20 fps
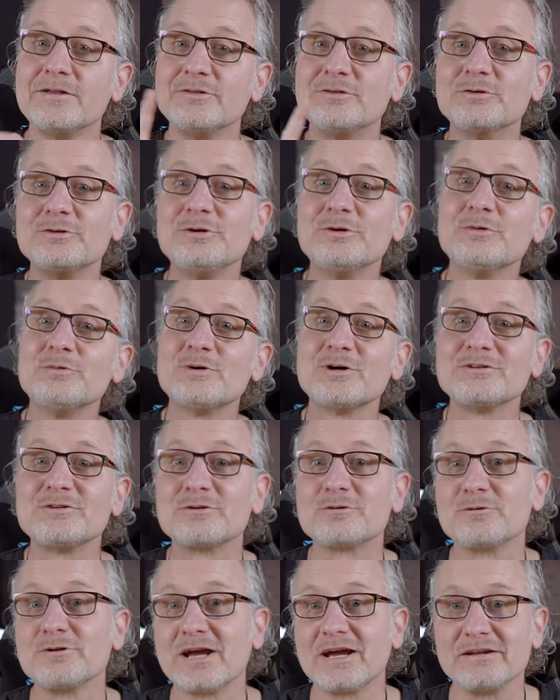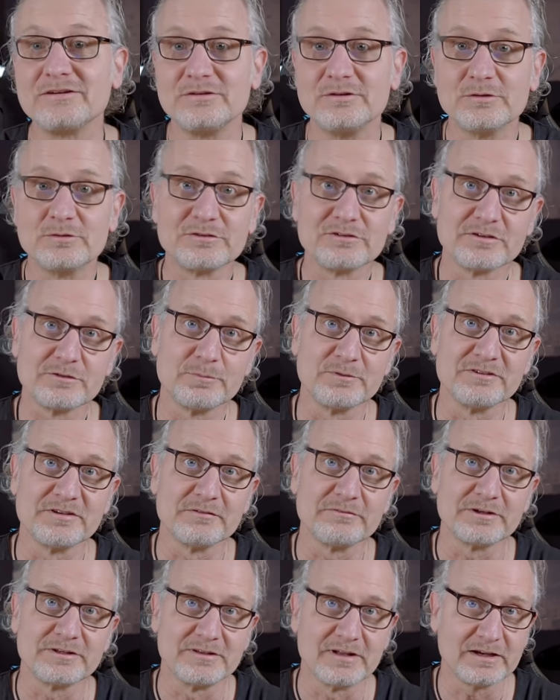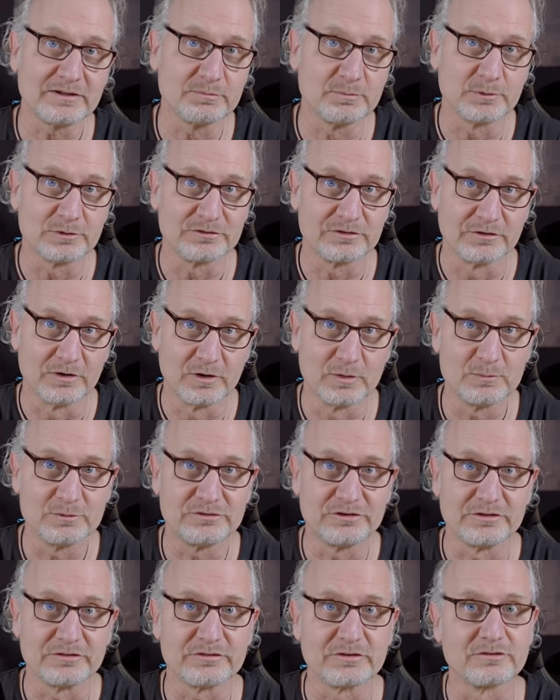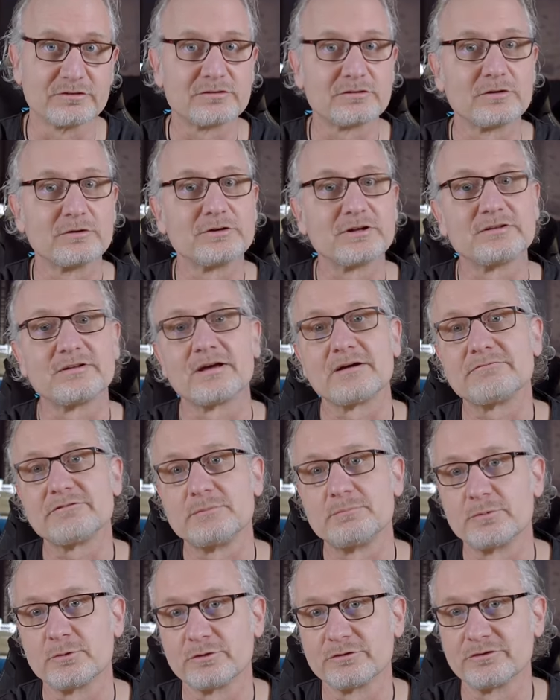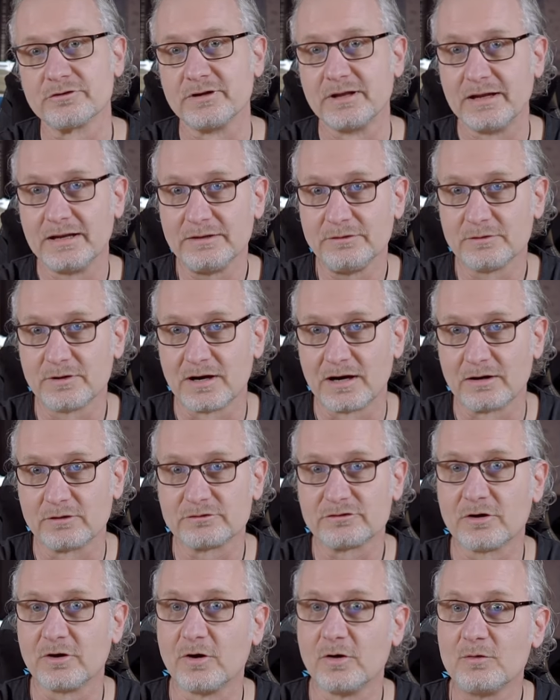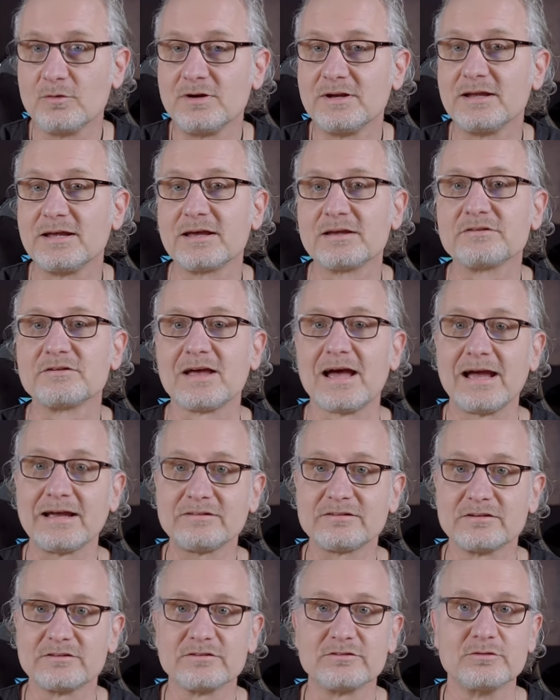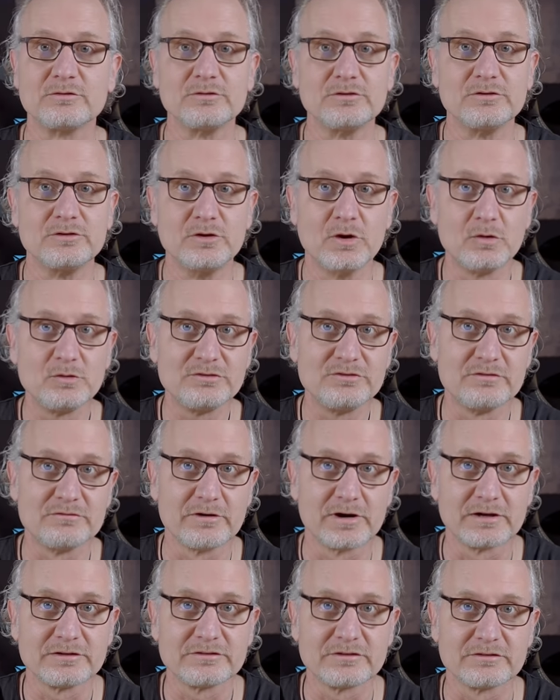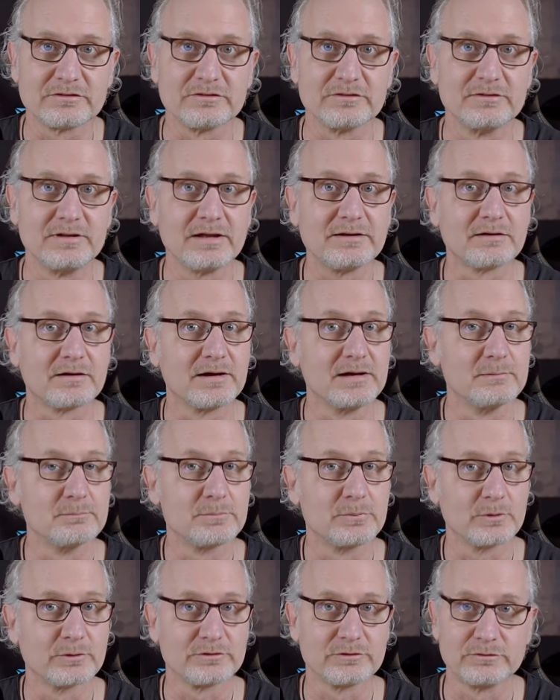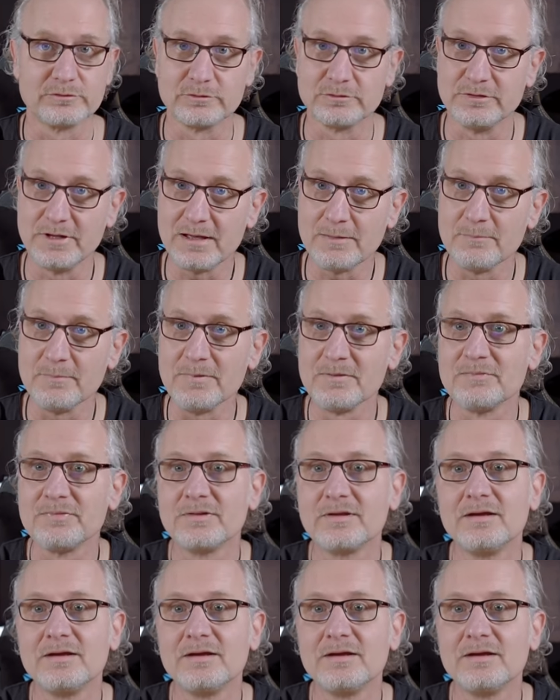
Do you want to create user-specific dashboards in Home Assistant so that every person in your house only has access to those devices that are important to them?